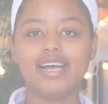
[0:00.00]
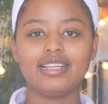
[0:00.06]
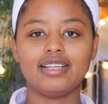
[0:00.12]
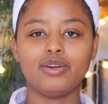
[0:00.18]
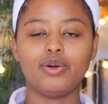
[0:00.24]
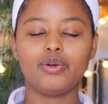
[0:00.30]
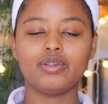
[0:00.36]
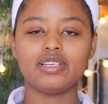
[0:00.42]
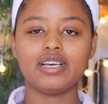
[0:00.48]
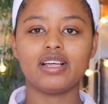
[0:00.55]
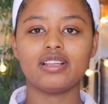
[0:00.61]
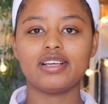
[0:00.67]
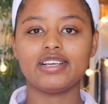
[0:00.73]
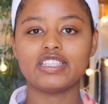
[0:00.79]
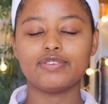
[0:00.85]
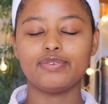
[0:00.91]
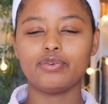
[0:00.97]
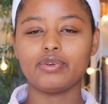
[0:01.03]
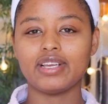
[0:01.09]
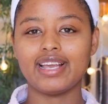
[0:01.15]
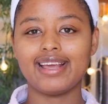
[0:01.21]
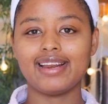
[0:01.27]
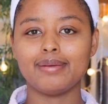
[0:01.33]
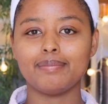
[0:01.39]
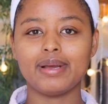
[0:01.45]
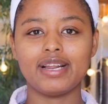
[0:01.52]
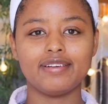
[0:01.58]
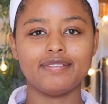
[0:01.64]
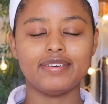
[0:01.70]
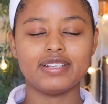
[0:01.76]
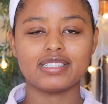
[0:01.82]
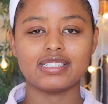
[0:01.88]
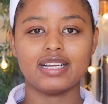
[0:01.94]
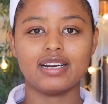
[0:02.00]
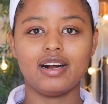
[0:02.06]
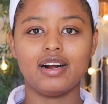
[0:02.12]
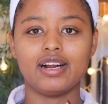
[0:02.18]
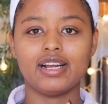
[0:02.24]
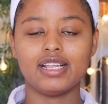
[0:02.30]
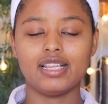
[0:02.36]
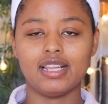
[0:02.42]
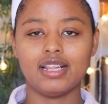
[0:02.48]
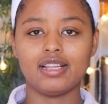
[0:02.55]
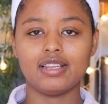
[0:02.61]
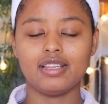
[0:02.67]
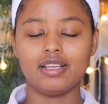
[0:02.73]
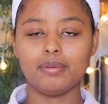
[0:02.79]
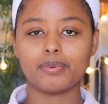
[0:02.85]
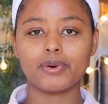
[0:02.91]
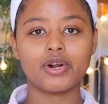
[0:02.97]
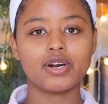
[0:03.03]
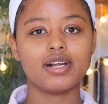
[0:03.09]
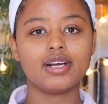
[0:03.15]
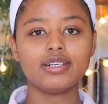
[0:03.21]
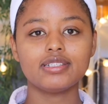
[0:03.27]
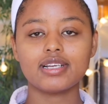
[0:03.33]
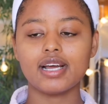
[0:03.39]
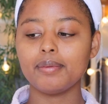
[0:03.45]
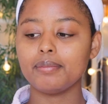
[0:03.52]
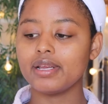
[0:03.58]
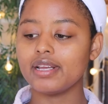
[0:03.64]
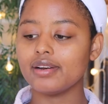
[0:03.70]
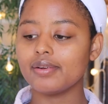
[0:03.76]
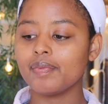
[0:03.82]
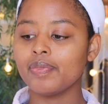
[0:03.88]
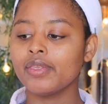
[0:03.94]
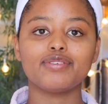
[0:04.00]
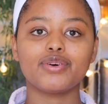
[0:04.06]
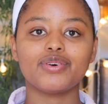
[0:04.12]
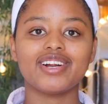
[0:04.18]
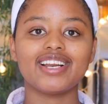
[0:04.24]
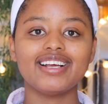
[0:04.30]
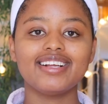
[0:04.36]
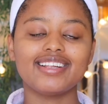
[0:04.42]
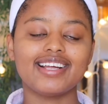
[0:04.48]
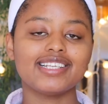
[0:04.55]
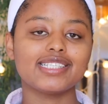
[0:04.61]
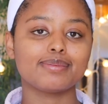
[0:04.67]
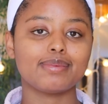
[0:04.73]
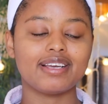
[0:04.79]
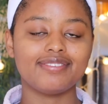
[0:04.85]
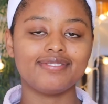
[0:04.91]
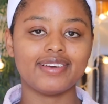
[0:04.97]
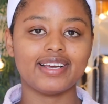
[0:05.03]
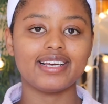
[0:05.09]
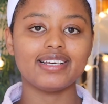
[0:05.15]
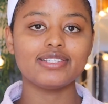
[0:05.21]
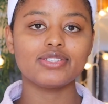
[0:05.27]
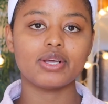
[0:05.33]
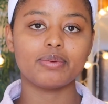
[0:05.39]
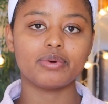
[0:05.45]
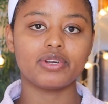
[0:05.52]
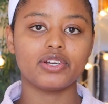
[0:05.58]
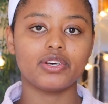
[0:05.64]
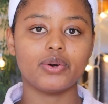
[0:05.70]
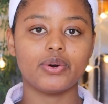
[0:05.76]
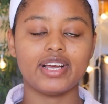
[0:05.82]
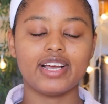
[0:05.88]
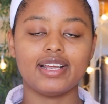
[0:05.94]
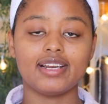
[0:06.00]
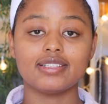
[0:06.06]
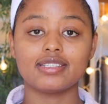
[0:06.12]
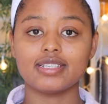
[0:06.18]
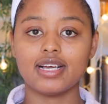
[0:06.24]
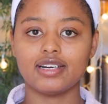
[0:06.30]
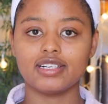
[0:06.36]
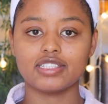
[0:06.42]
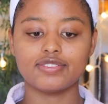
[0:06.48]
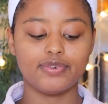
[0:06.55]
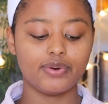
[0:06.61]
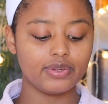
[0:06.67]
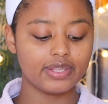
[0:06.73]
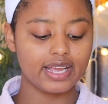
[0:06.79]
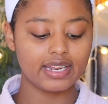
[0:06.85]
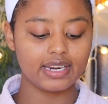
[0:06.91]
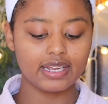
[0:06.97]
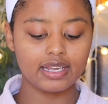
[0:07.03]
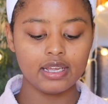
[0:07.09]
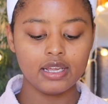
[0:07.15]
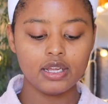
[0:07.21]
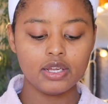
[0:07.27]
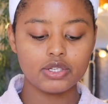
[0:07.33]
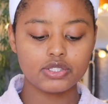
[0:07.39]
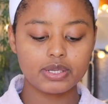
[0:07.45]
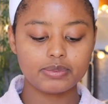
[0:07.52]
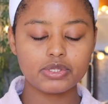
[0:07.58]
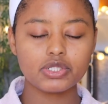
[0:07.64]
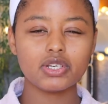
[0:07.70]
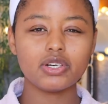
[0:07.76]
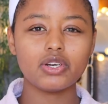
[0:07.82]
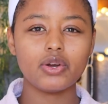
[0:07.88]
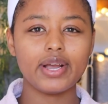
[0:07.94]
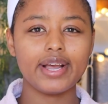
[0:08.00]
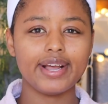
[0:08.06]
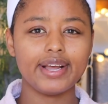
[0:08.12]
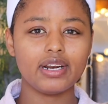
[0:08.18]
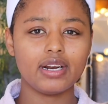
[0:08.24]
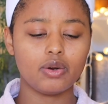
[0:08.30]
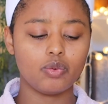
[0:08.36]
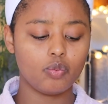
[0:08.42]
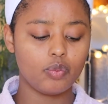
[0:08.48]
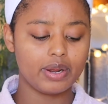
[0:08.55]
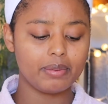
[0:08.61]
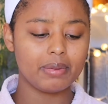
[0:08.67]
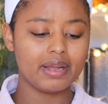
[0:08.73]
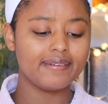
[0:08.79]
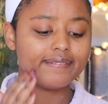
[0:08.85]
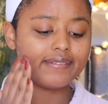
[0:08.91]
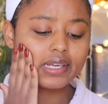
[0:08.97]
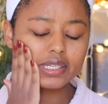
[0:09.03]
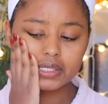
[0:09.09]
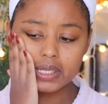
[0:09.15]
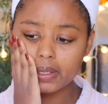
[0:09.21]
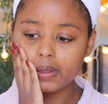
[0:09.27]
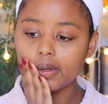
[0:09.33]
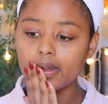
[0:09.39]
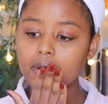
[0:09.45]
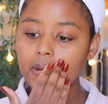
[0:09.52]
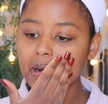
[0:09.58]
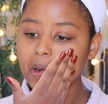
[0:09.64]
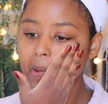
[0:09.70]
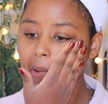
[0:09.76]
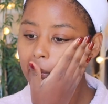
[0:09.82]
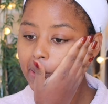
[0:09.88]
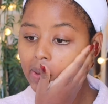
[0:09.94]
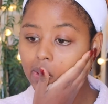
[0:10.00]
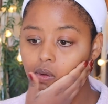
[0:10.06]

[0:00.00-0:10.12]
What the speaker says: and then all the other exfoliating benefits that are in the product come in. I've already cleansed my face, so I'm going to go ahead and start exfoliating. So I'm just going to go ahead and wet my face a little.